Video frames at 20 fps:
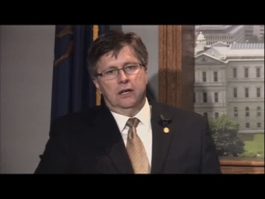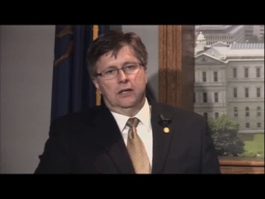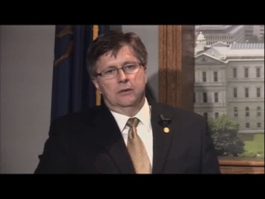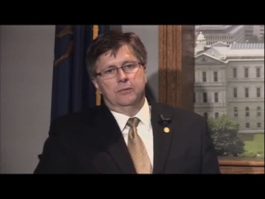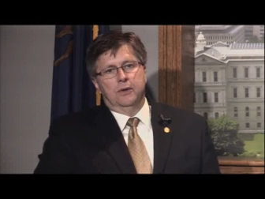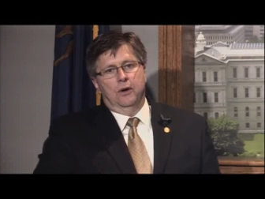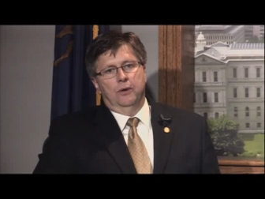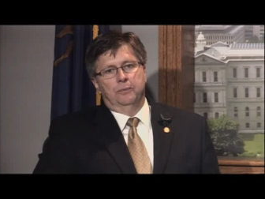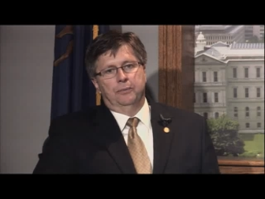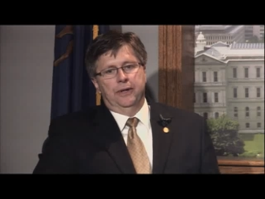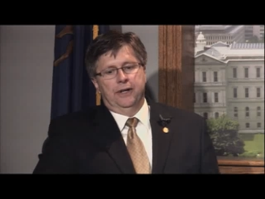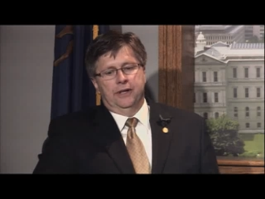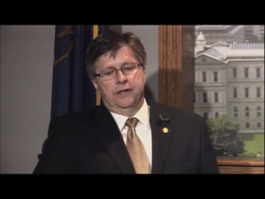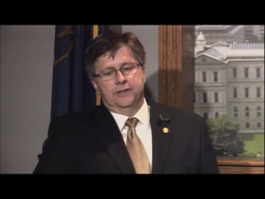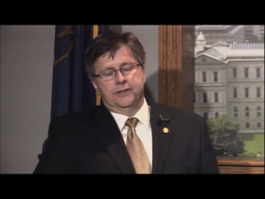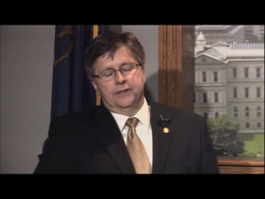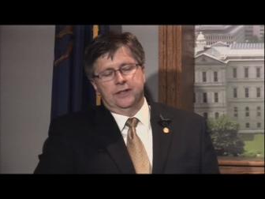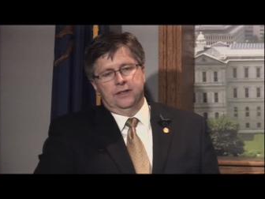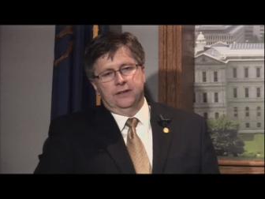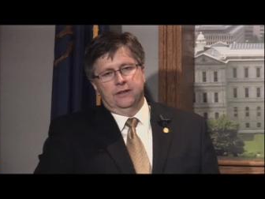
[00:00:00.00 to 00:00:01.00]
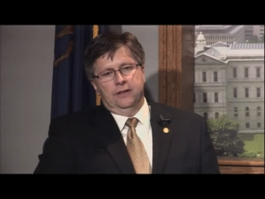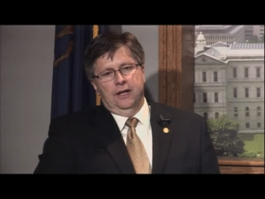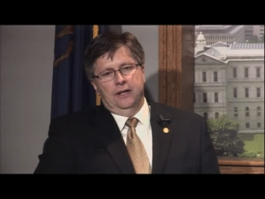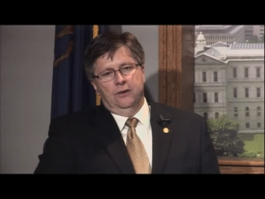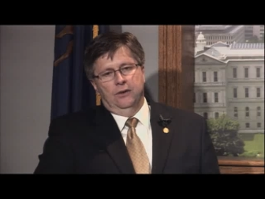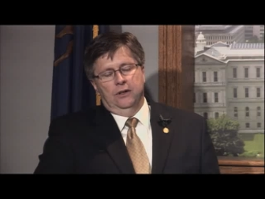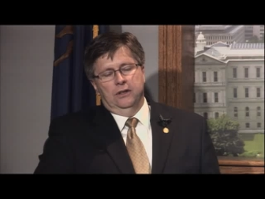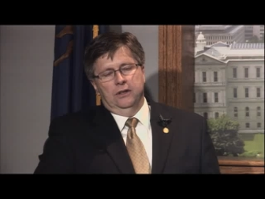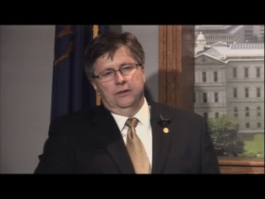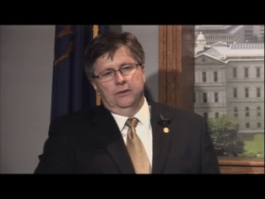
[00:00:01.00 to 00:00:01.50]
about, because I
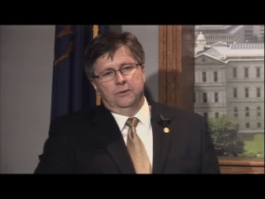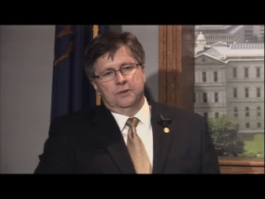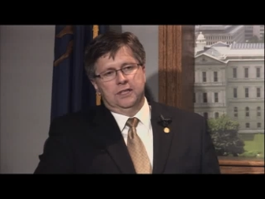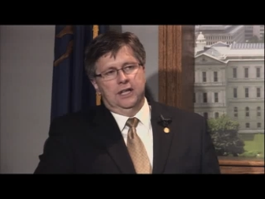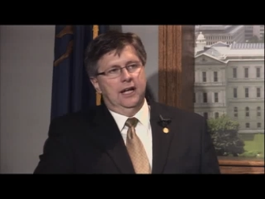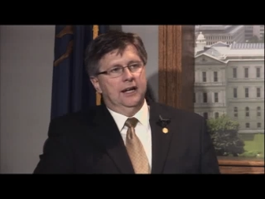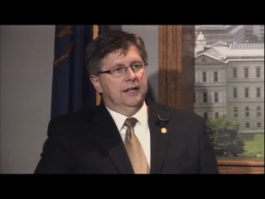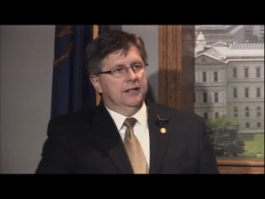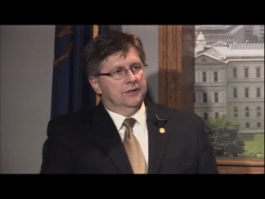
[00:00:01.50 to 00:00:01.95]
know there was a lot of